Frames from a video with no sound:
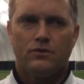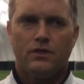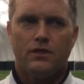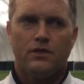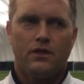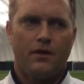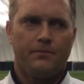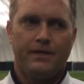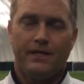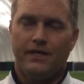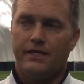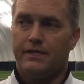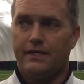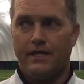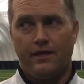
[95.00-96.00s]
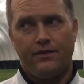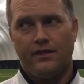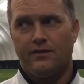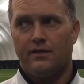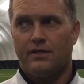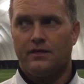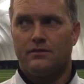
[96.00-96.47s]
Well, I mean, I
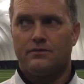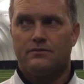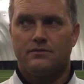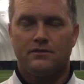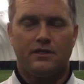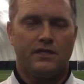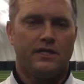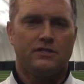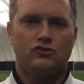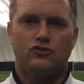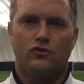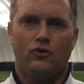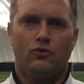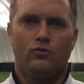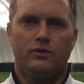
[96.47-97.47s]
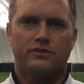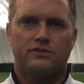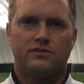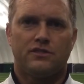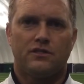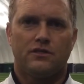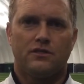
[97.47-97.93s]
think that the kids know
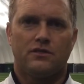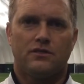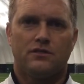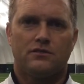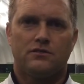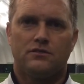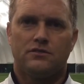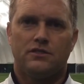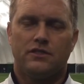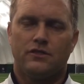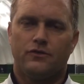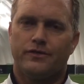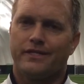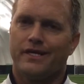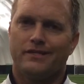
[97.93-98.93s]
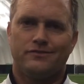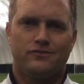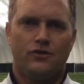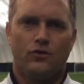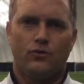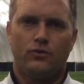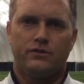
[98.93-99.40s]
what's uh, you know the
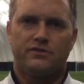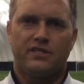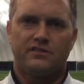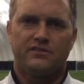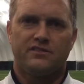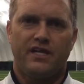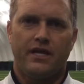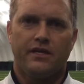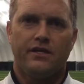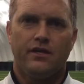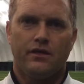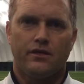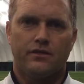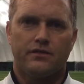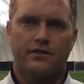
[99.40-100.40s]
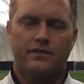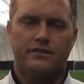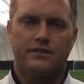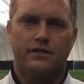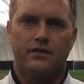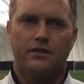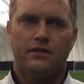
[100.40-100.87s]
guys know what's at stake here
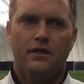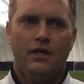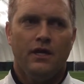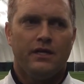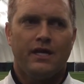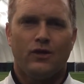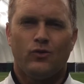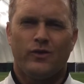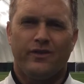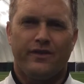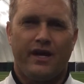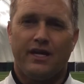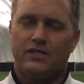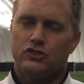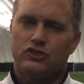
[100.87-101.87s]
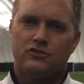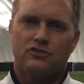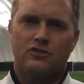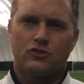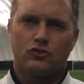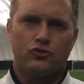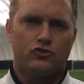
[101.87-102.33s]
and uh, not only that it's
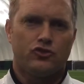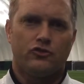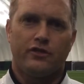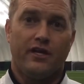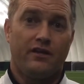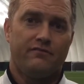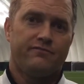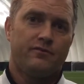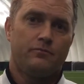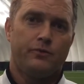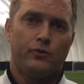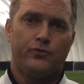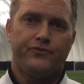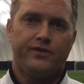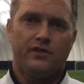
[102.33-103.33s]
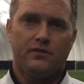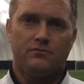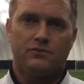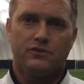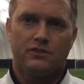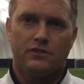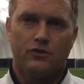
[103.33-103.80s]
just a crucial game for both
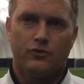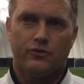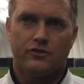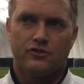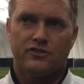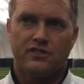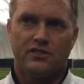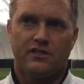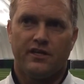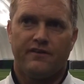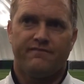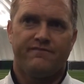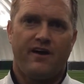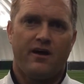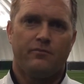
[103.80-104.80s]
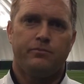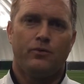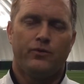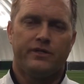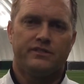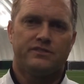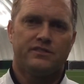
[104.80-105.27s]
teams you know they're sitting at five
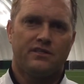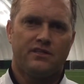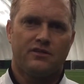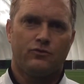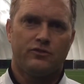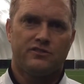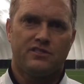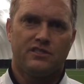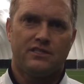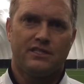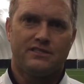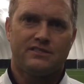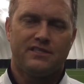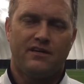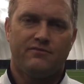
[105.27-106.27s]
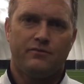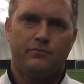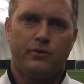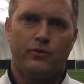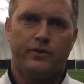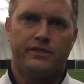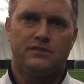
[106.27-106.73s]
points I think we're sitting at seven
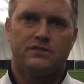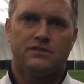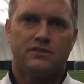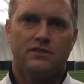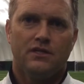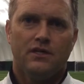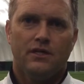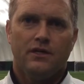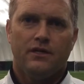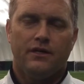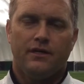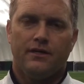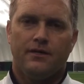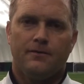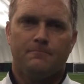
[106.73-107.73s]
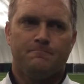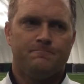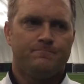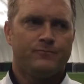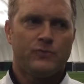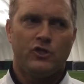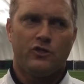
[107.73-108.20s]
points
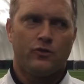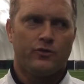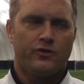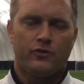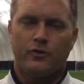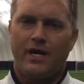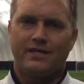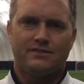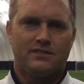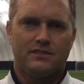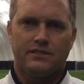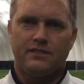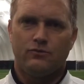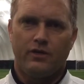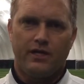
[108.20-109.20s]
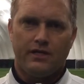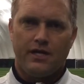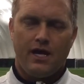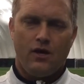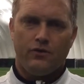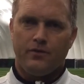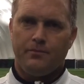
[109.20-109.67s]
um, you know the Horizon League right
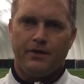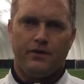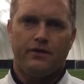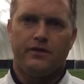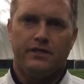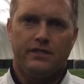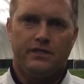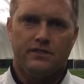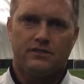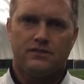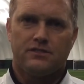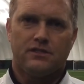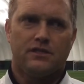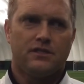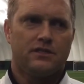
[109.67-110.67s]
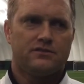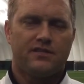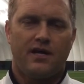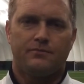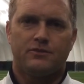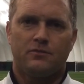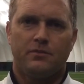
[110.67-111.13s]
now the parity is uh,
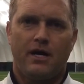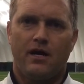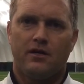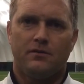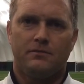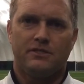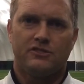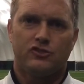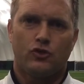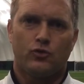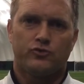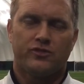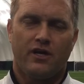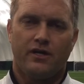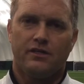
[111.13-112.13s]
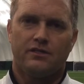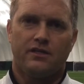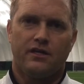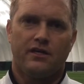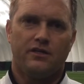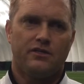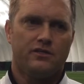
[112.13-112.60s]
top to bottom is so
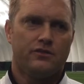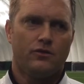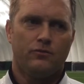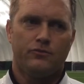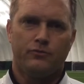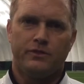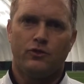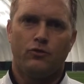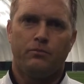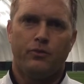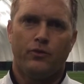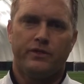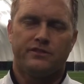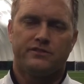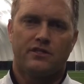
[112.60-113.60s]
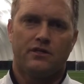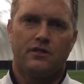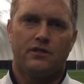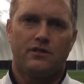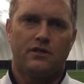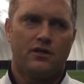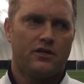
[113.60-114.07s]
tight that you know and we know points
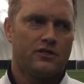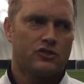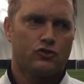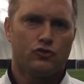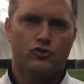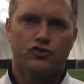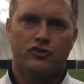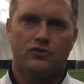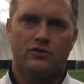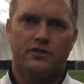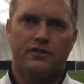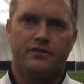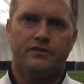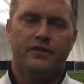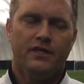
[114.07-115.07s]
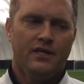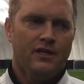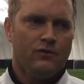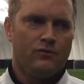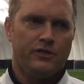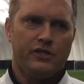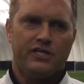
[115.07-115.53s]
are, are crucial and
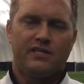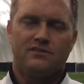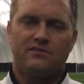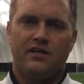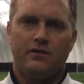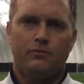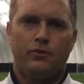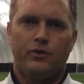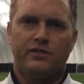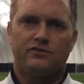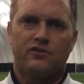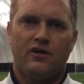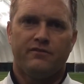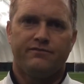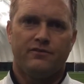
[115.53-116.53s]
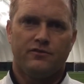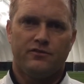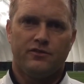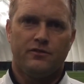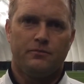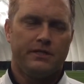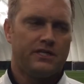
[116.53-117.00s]
when you can take points off
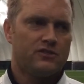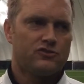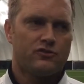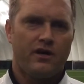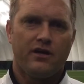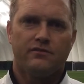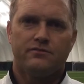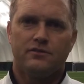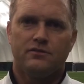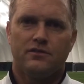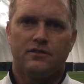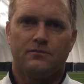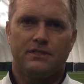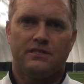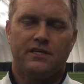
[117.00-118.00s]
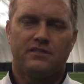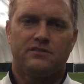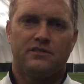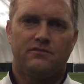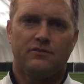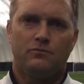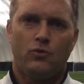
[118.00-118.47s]
of your biggest rival I mean
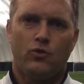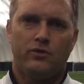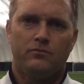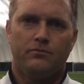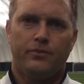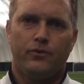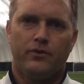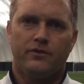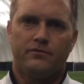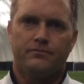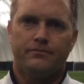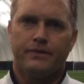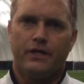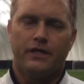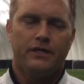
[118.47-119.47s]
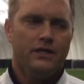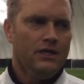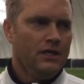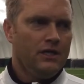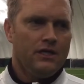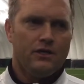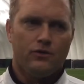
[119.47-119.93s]
that's even more important but
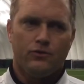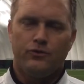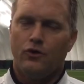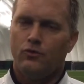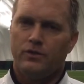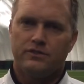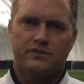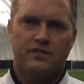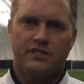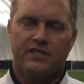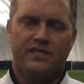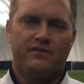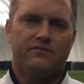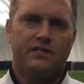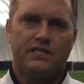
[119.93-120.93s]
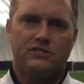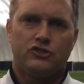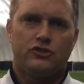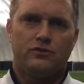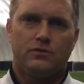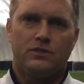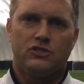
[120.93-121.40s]
you know no one's gonna give an
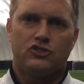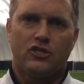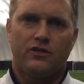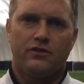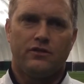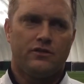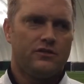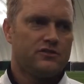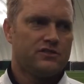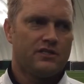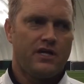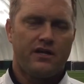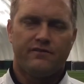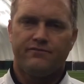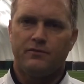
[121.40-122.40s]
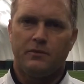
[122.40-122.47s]
inch to each other there's a lot of